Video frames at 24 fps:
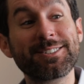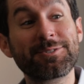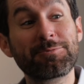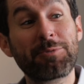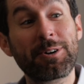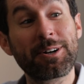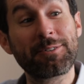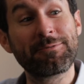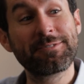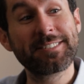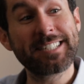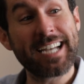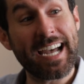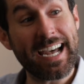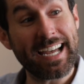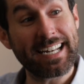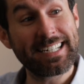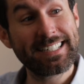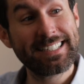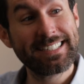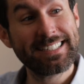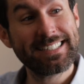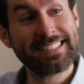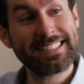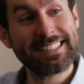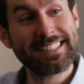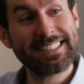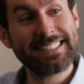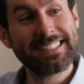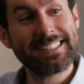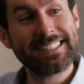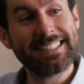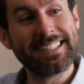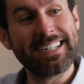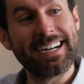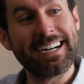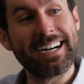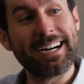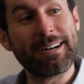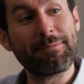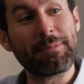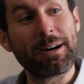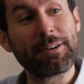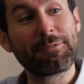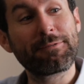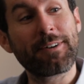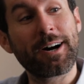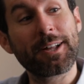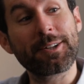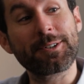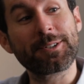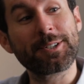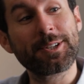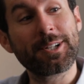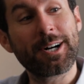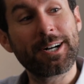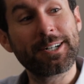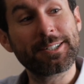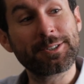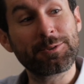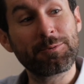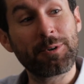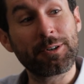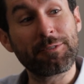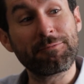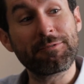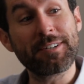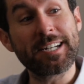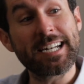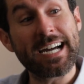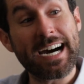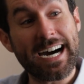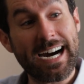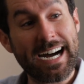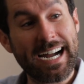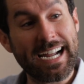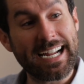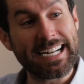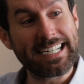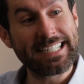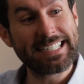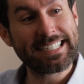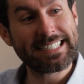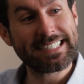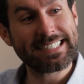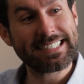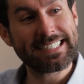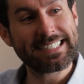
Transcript: is one of ten. Uh, my father-in-law is one of nine.